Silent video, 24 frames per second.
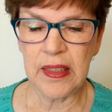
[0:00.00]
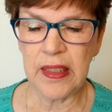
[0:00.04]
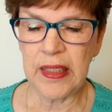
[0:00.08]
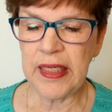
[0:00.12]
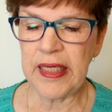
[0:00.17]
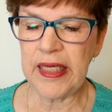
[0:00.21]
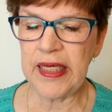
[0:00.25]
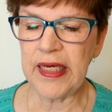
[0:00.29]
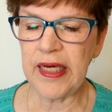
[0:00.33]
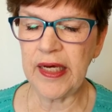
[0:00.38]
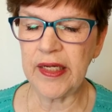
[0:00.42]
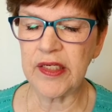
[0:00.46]

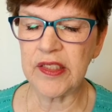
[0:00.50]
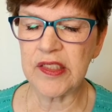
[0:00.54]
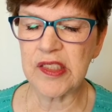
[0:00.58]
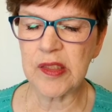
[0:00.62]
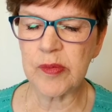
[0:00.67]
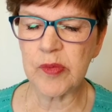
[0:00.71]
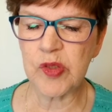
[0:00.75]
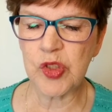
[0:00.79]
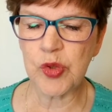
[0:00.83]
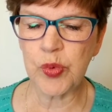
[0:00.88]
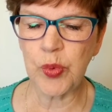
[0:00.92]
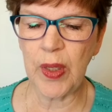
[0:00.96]
he uttered some
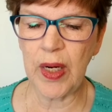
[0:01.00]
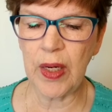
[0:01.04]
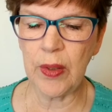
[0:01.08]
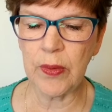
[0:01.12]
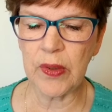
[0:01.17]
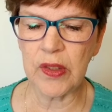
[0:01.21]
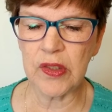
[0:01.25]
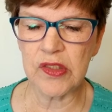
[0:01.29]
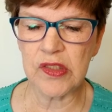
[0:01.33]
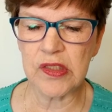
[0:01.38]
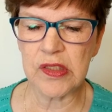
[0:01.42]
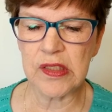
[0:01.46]
swear
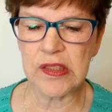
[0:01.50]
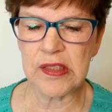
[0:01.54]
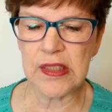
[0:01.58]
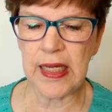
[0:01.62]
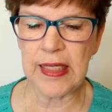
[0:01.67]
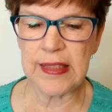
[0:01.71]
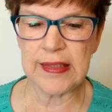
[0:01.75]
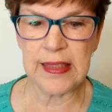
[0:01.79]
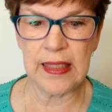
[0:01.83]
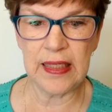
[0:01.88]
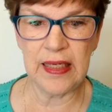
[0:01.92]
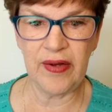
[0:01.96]
words the
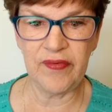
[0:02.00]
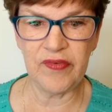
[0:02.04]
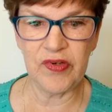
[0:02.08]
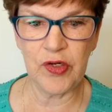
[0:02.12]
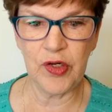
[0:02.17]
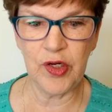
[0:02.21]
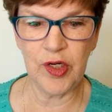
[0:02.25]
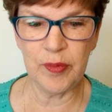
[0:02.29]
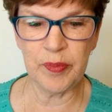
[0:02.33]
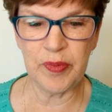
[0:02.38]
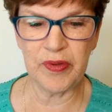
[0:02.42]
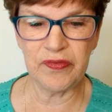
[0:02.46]
saints had never
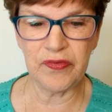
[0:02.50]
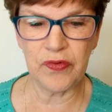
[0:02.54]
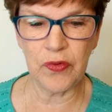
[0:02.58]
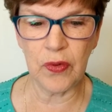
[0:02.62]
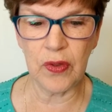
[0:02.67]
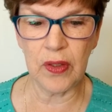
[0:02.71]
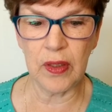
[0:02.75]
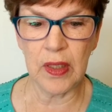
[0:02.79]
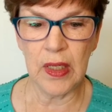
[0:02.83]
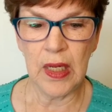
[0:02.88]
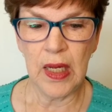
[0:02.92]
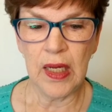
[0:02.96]
heard
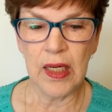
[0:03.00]
before,